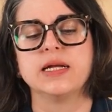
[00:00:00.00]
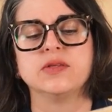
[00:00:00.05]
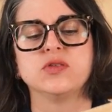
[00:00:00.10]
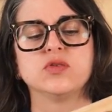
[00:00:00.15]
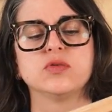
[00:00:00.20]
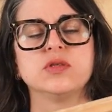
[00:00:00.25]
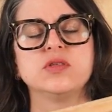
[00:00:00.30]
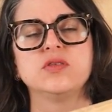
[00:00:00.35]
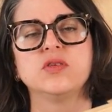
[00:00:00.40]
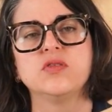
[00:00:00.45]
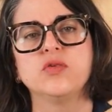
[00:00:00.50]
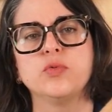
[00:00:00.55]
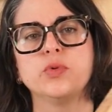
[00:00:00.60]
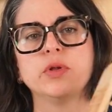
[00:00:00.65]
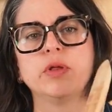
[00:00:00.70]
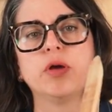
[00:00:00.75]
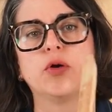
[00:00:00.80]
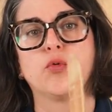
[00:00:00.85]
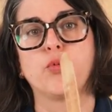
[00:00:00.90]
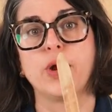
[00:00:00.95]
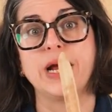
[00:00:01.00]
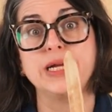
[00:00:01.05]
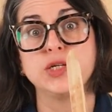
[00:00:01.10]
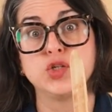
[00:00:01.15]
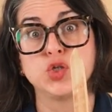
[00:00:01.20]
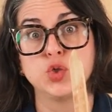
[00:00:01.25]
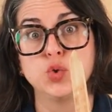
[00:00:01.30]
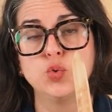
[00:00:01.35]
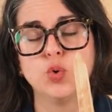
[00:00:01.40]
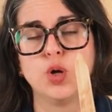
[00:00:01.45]
And so this is a really
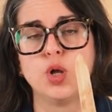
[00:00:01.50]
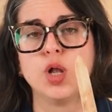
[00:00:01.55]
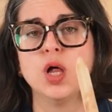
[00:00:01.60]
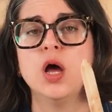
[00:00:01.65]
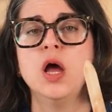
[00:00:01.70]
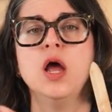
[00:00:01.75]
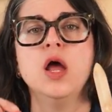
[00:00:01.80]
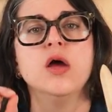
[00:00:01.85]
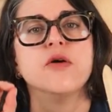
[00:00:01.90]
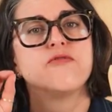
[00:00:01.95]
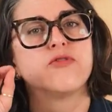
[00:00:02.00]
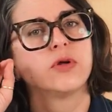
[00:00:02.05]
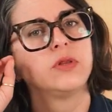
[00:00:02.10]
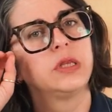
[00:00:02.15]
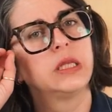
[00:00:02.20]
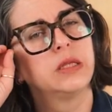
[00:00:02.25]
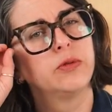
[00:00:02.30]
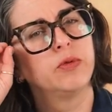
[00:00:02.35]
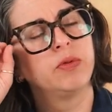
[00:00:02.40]
great tool for